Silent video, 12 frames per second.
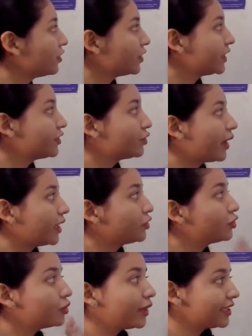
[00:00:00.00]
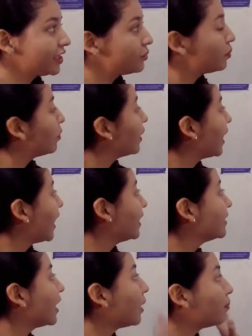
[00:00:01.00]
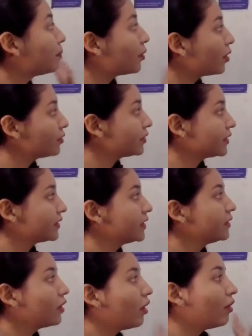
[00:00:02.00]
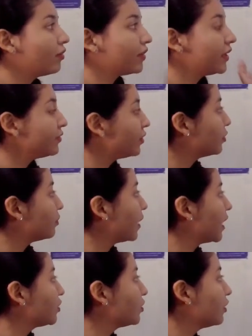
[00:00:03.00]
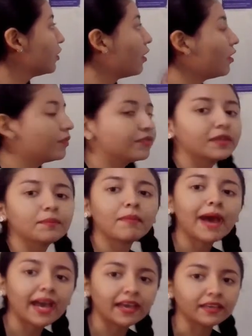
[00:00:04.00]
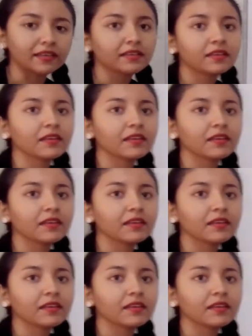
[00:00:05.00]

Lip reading: theory tries to explain the processing of information of the mind.